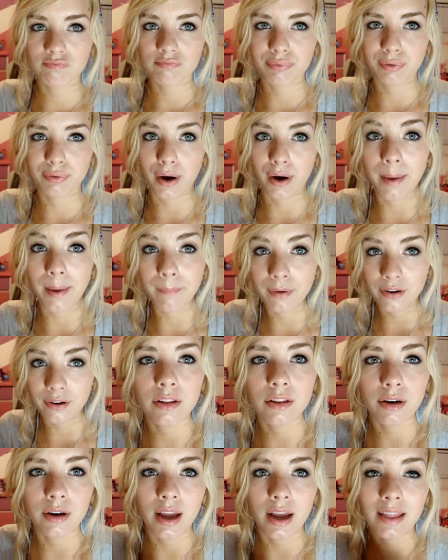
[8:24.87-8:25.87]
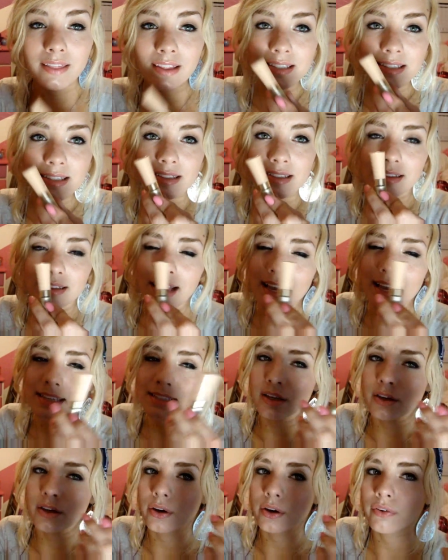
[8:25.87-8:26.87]
primer. This
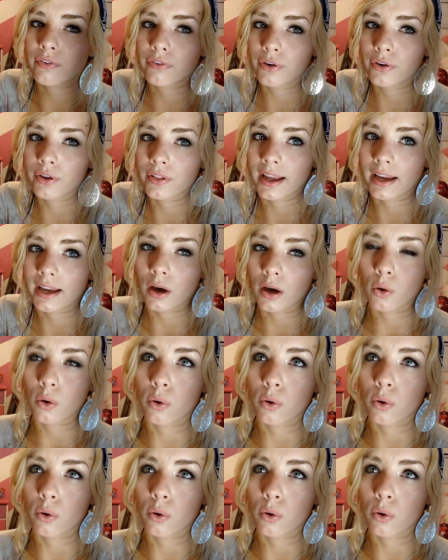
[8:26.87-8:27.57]
lasted for like,